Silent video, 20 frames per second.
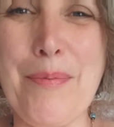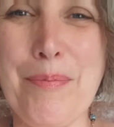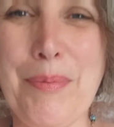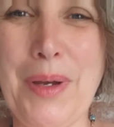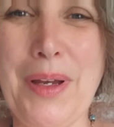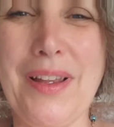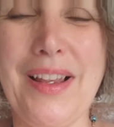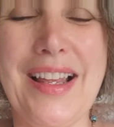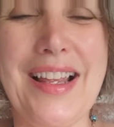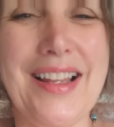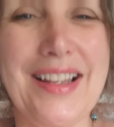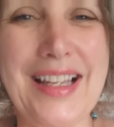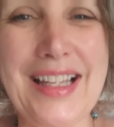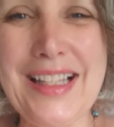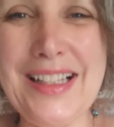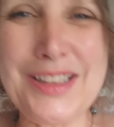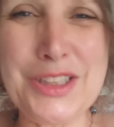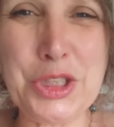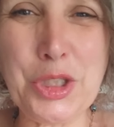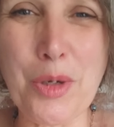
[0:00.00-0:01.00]
But
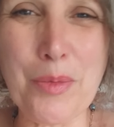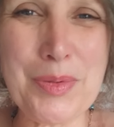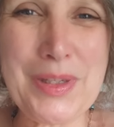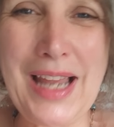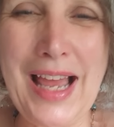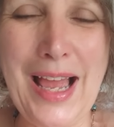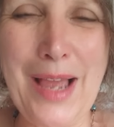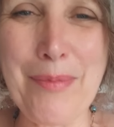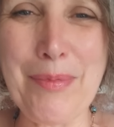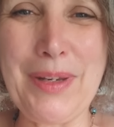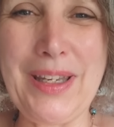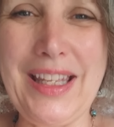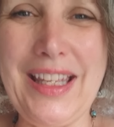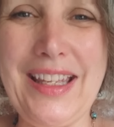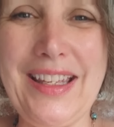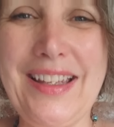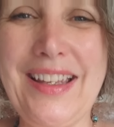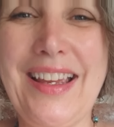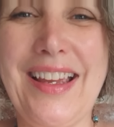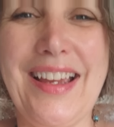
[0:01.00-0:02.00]
little jobs are
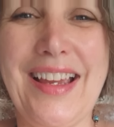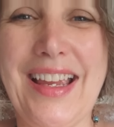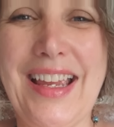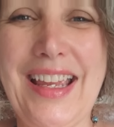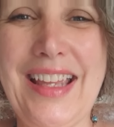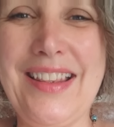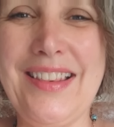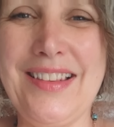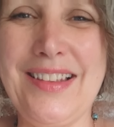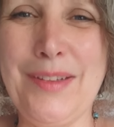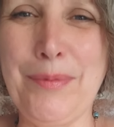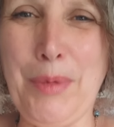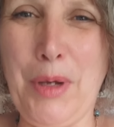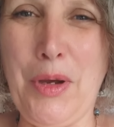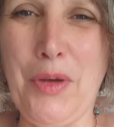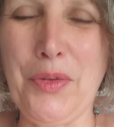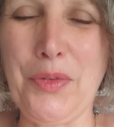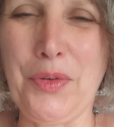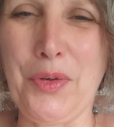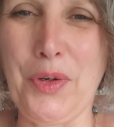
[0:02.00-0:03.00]
happening in the
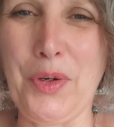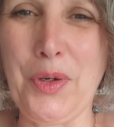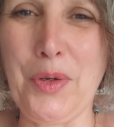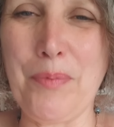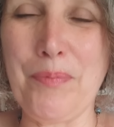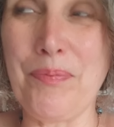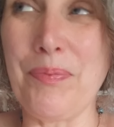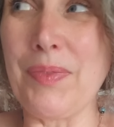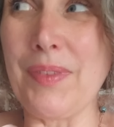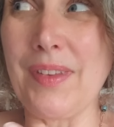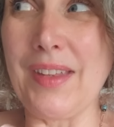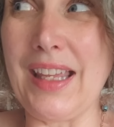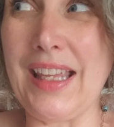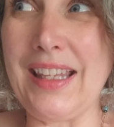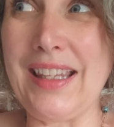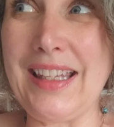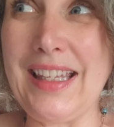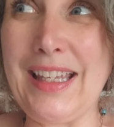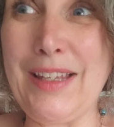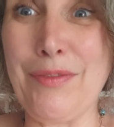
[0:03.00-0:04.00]
bathroom
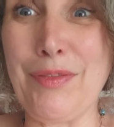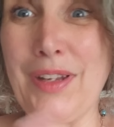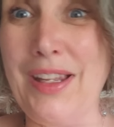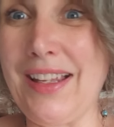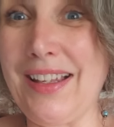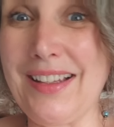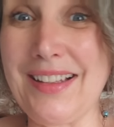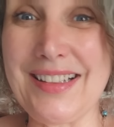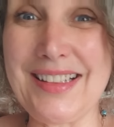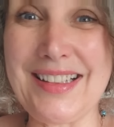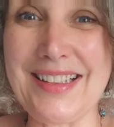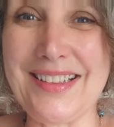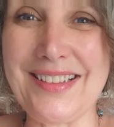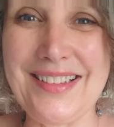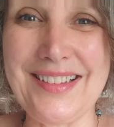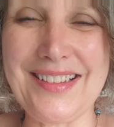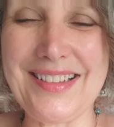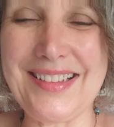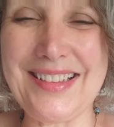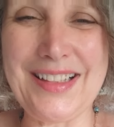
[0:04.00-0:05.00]
in the evenings,
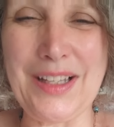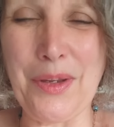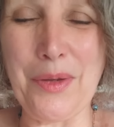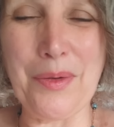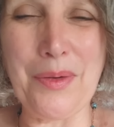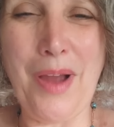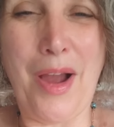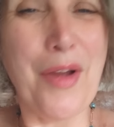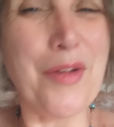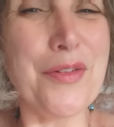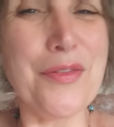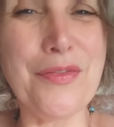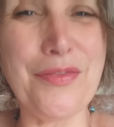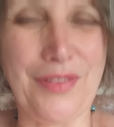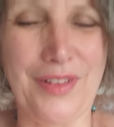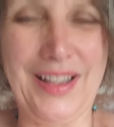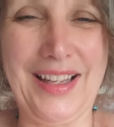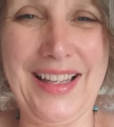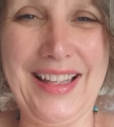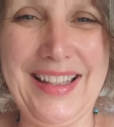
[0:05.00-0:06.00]
and so
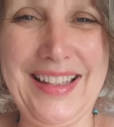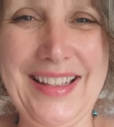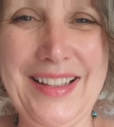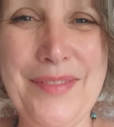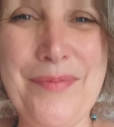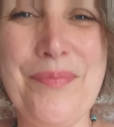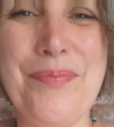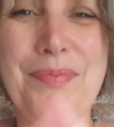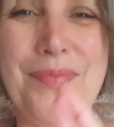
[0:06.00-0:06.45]
hopefully